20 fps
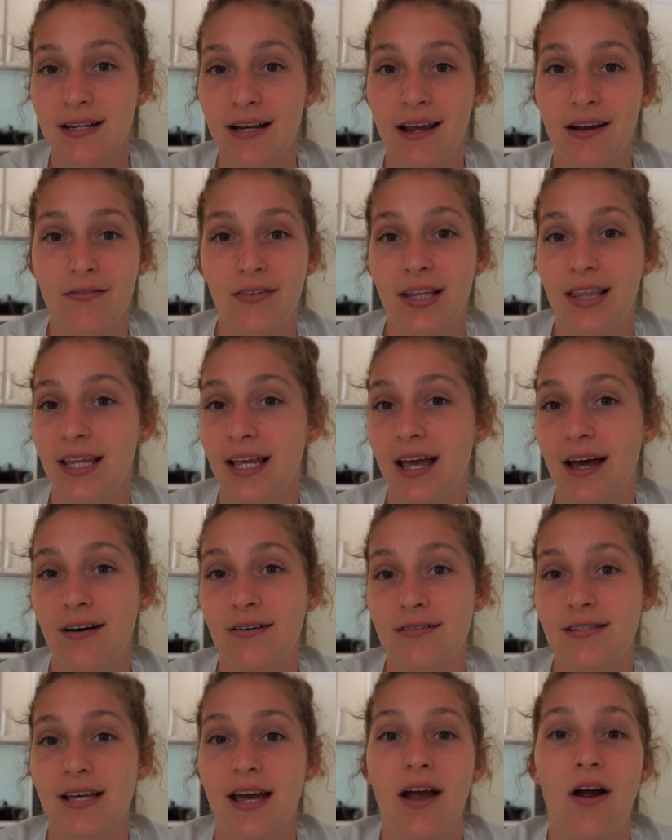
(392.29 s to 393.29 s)
and everything
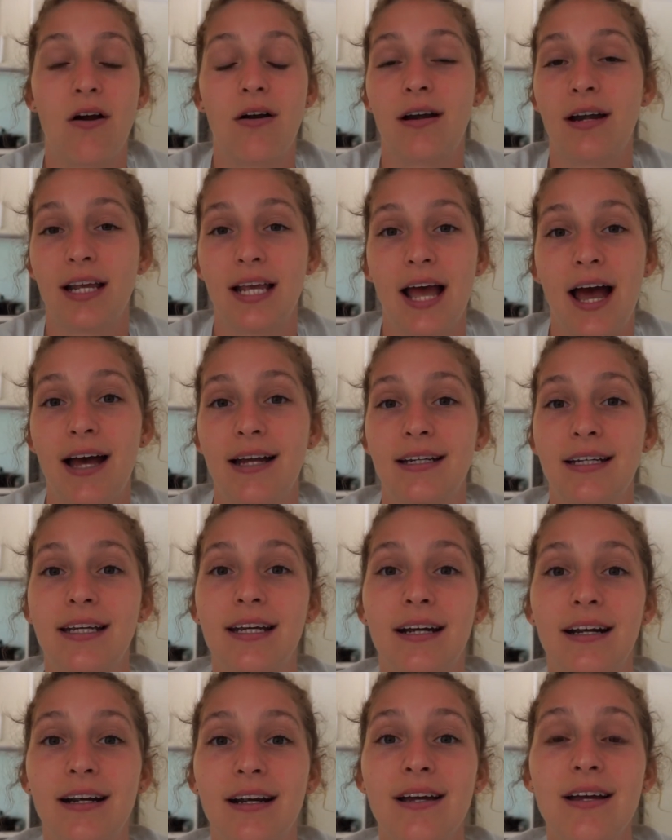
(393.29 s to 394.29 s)
else I already had
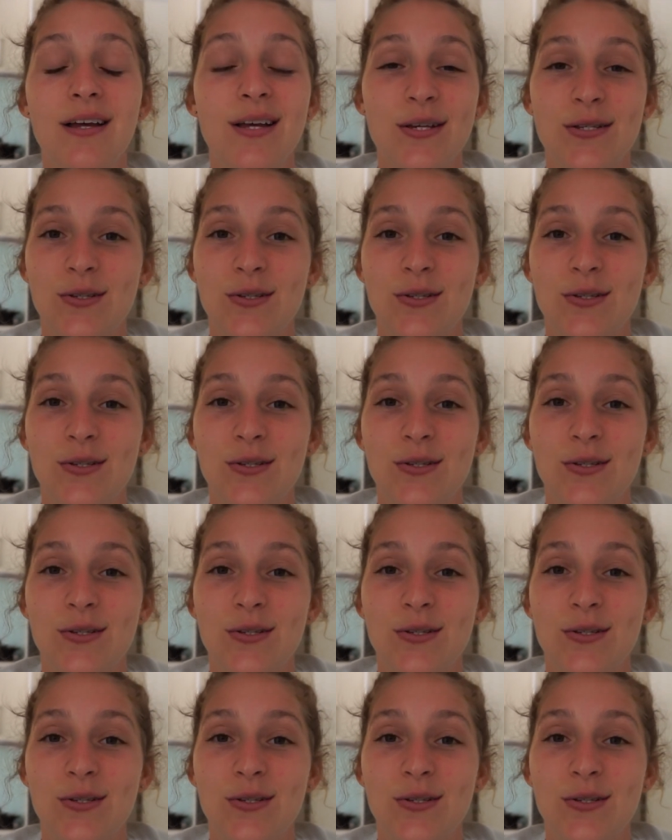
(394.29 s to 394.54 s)
here,